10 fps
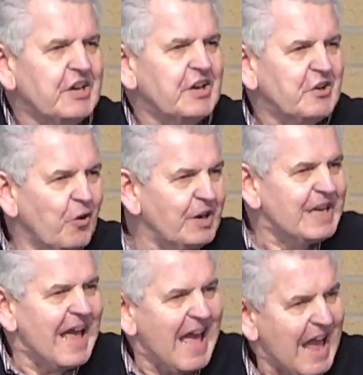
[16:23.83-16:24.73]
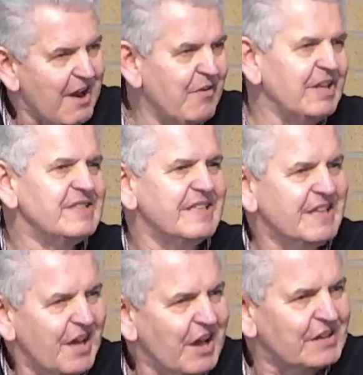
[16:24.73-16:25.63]
God inherits in
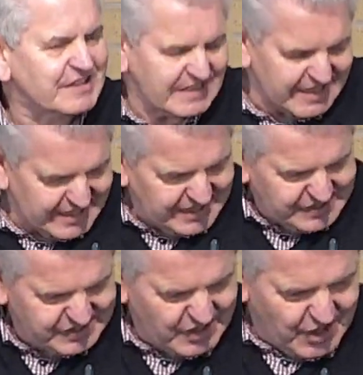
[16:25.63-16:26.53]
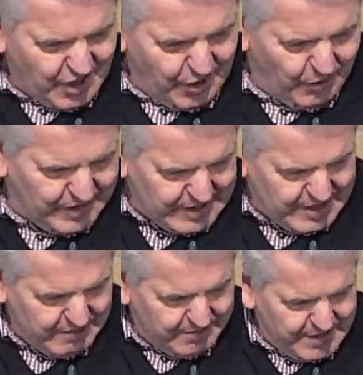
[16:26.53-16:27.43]
us his holy
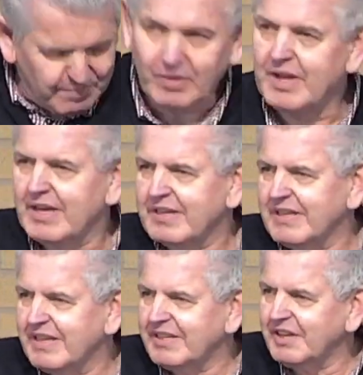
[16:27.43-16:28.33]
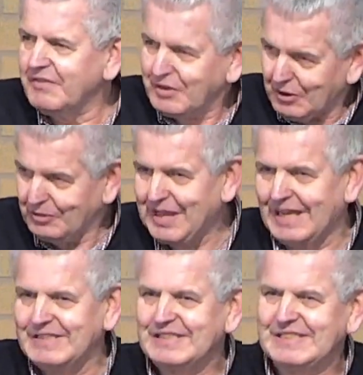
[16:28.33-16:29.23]
people. Have you got that?